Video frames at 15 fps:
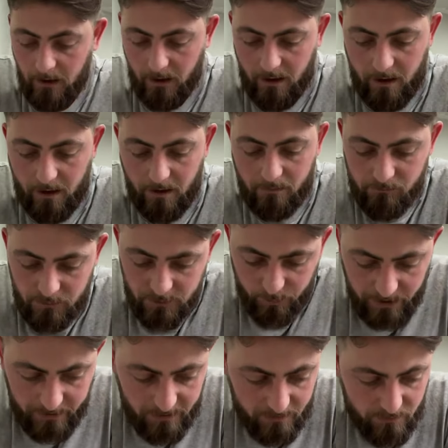Speaking
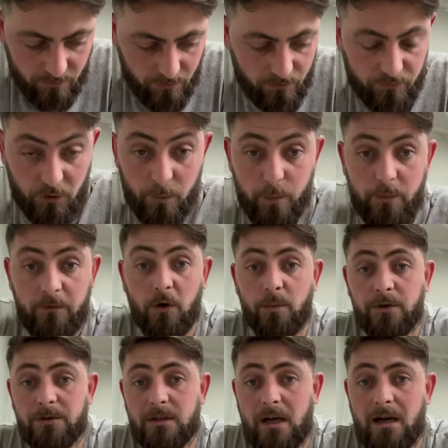to a few performance
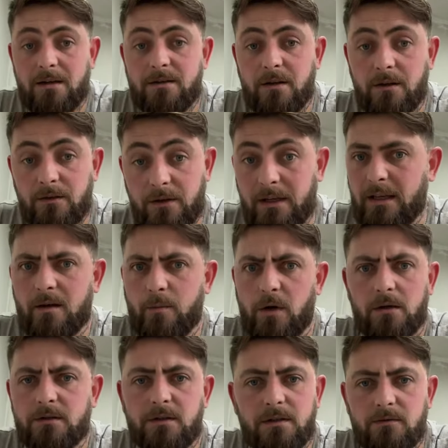guys, the gearbox is,
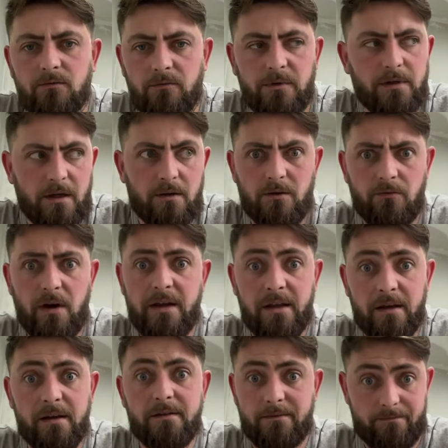you know, the rated,
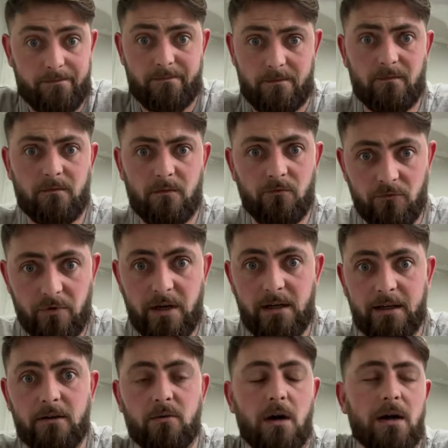really
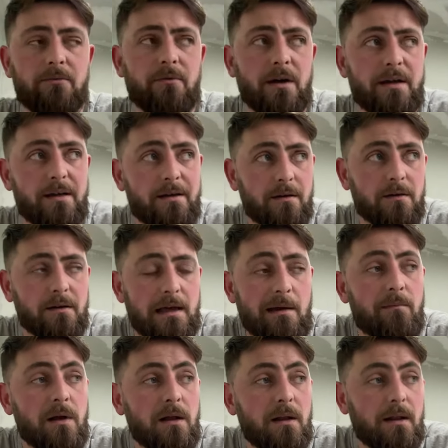quite rated on them,
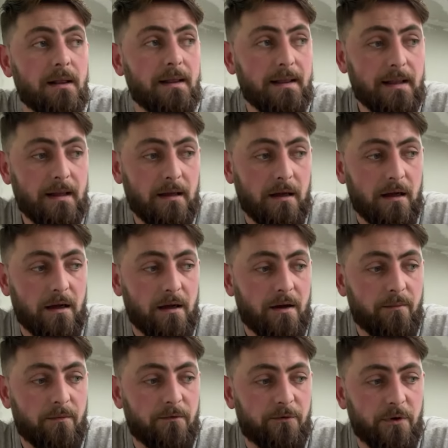
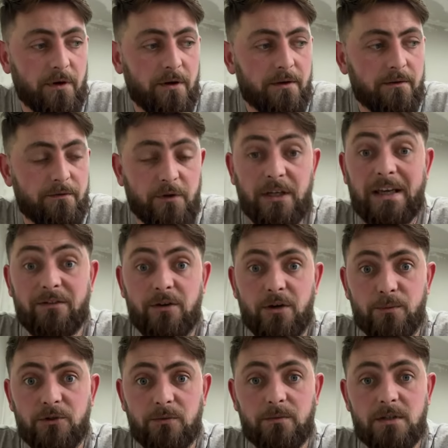for giving them
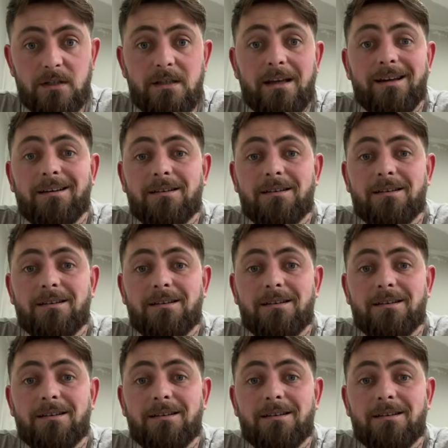some stick and